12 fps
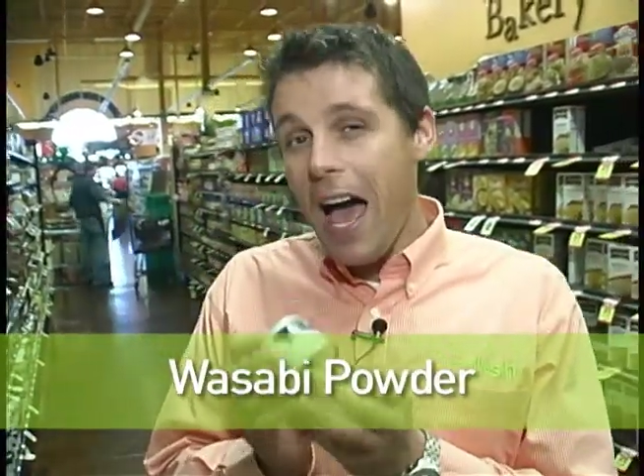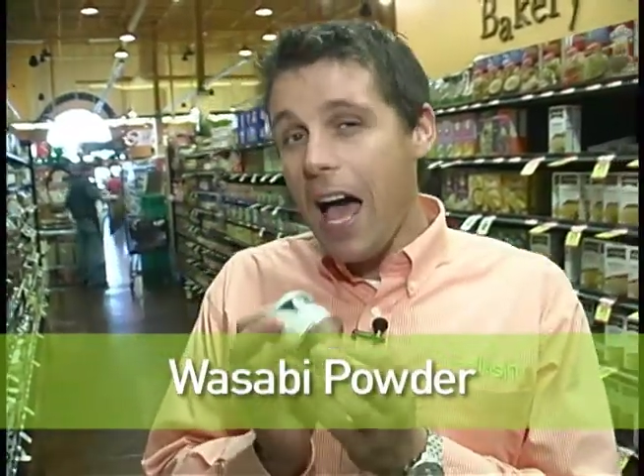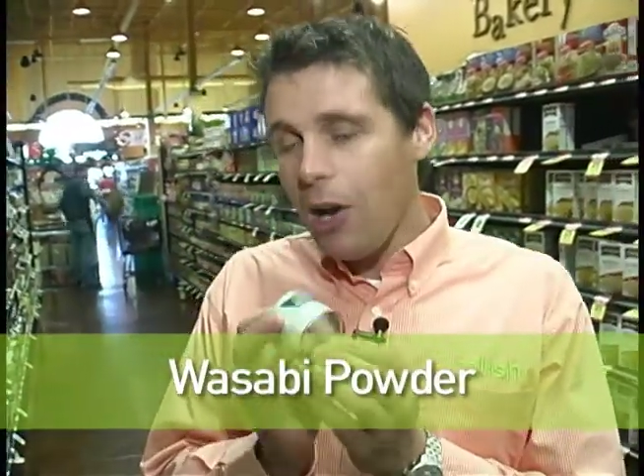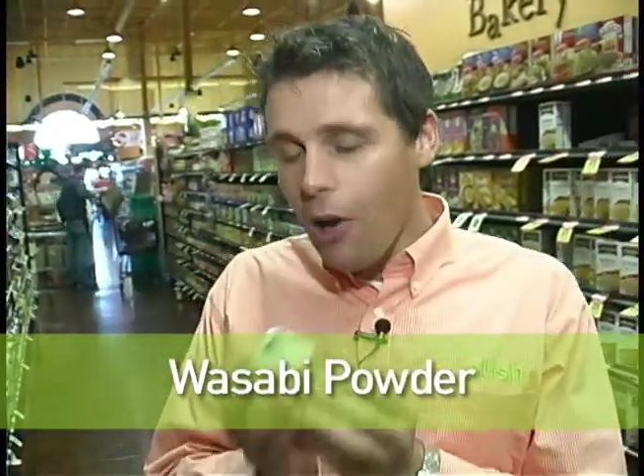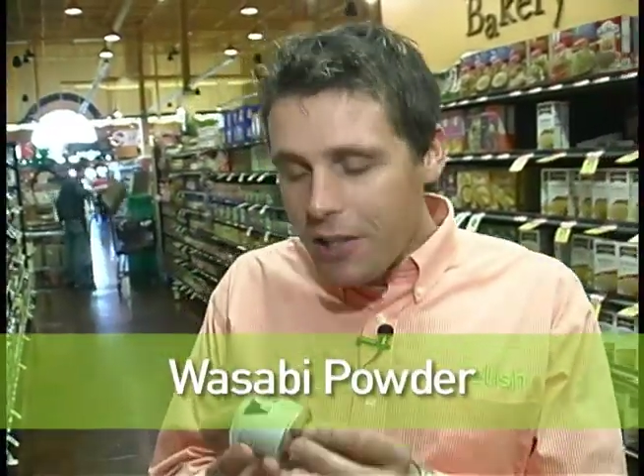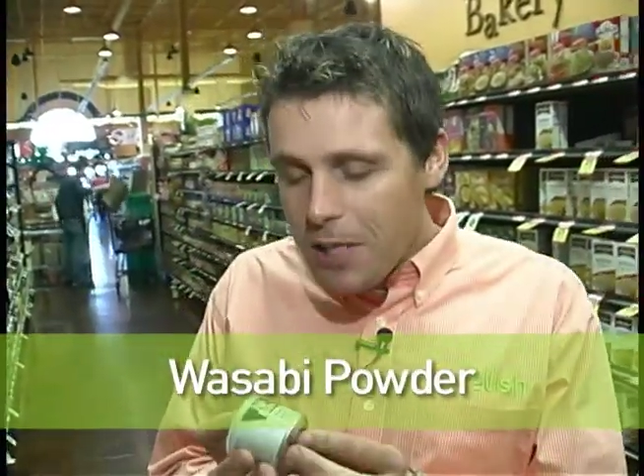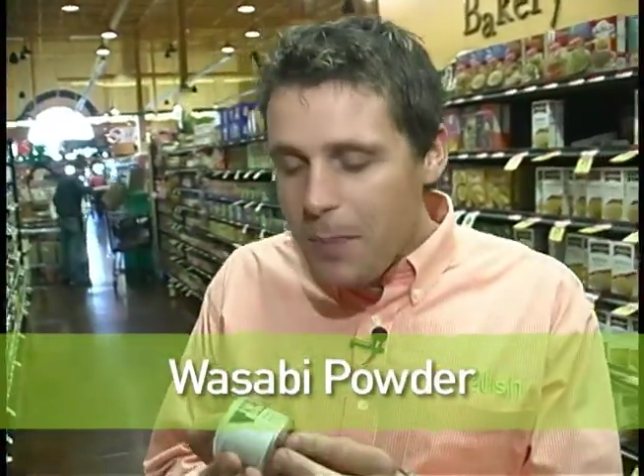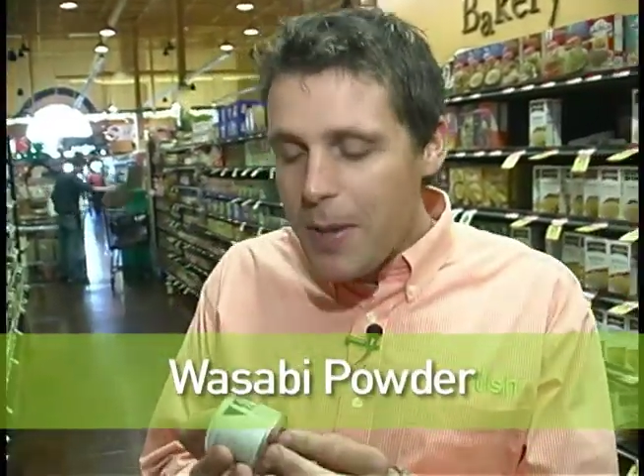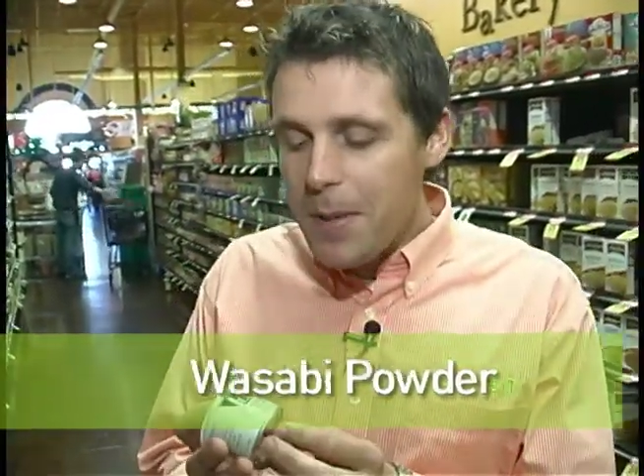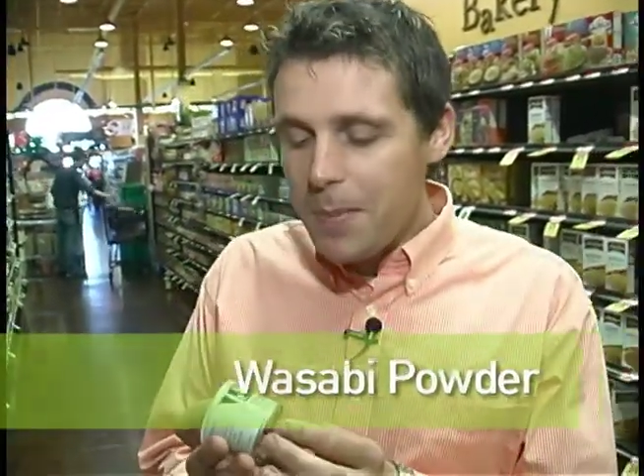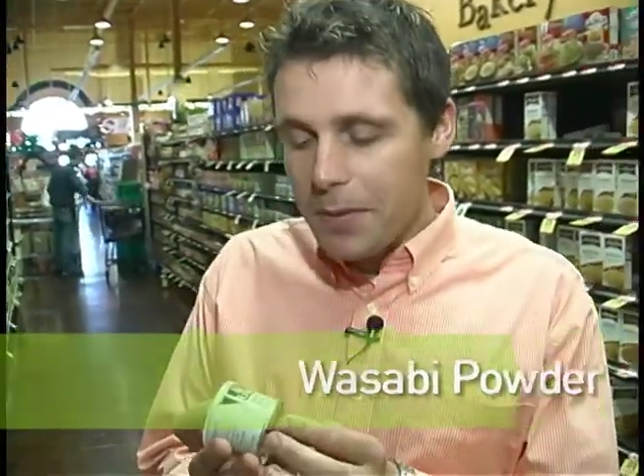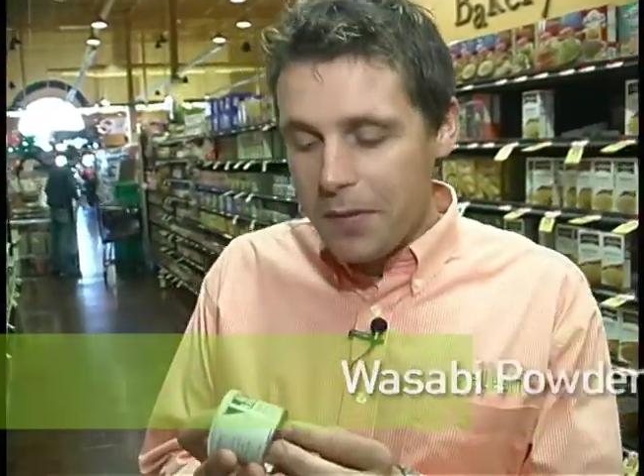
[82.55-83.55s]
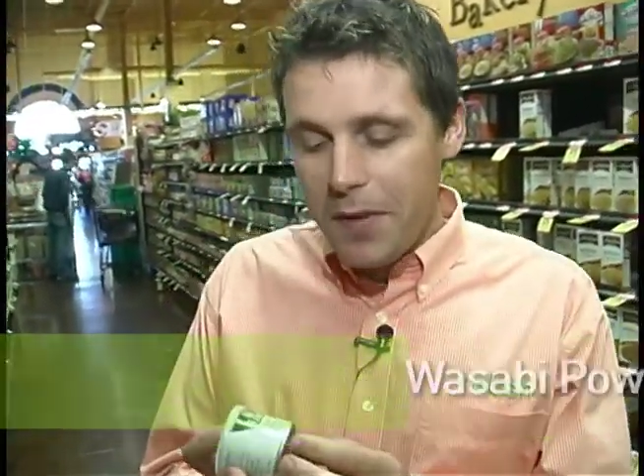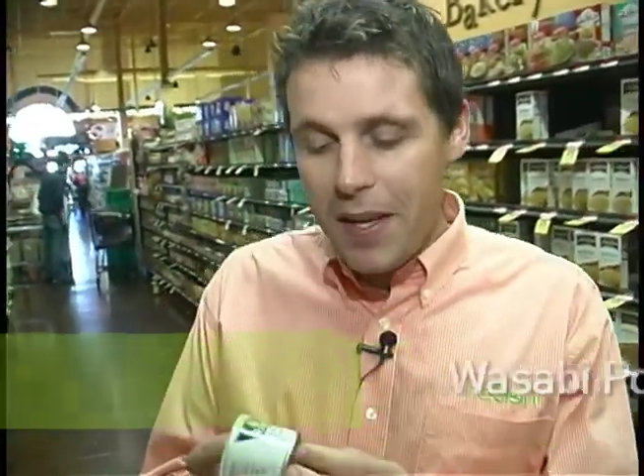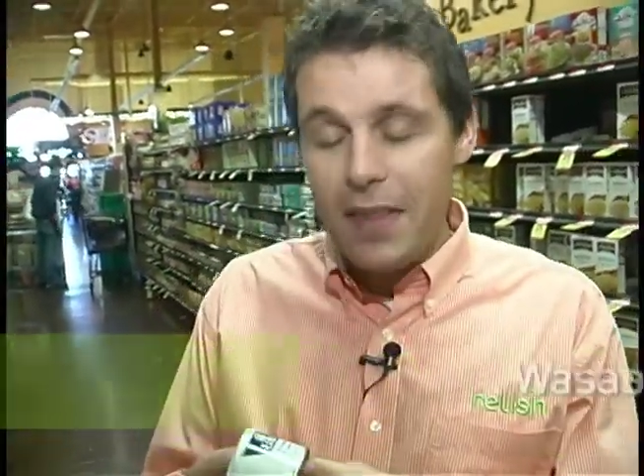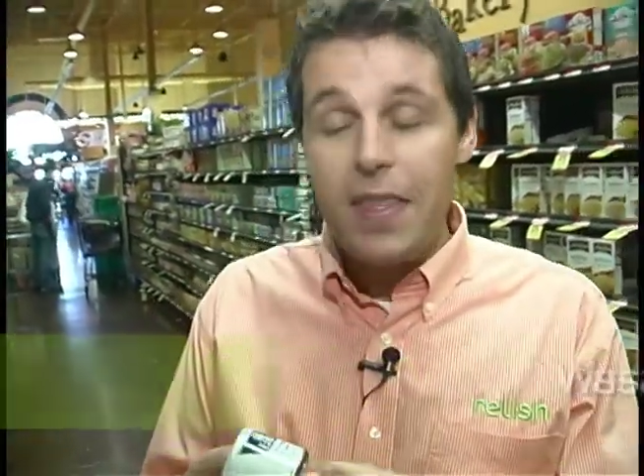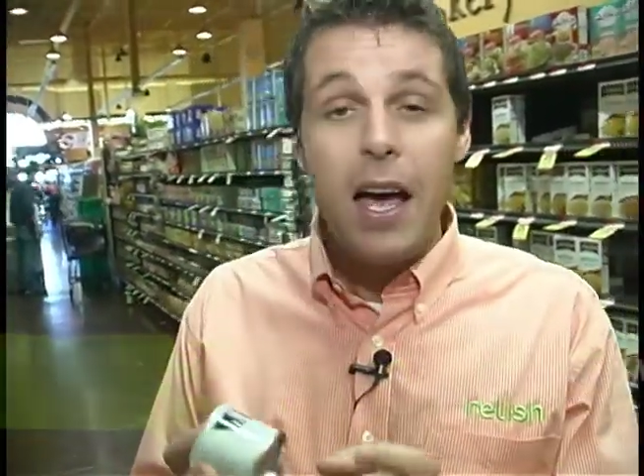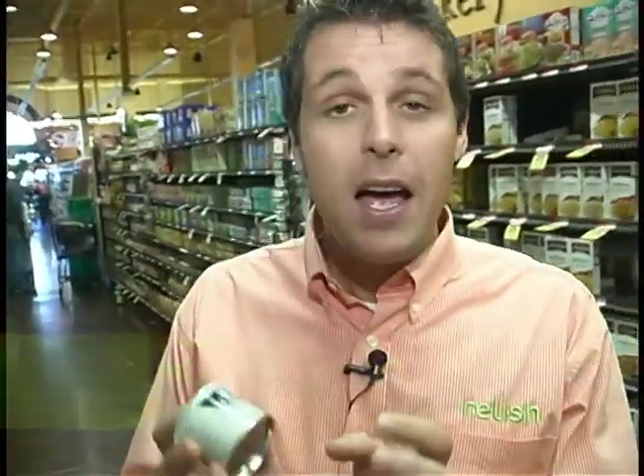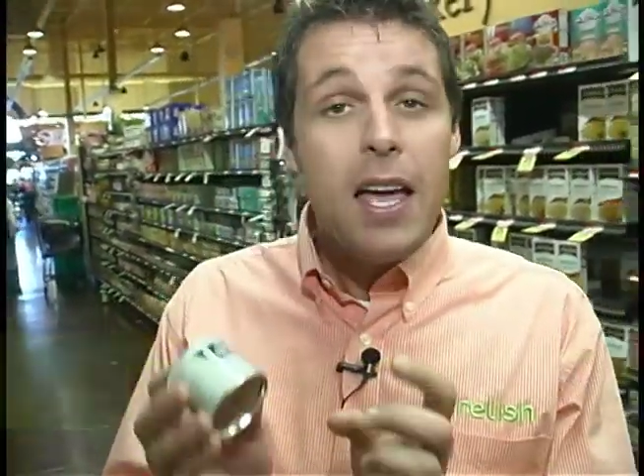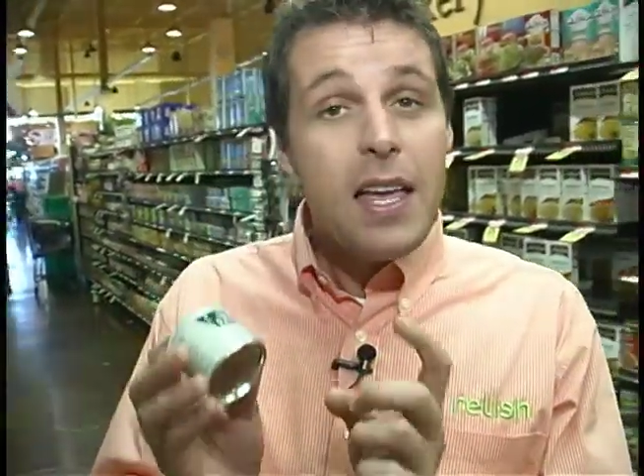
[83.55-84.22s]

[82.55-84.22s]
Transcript: a lot of people think that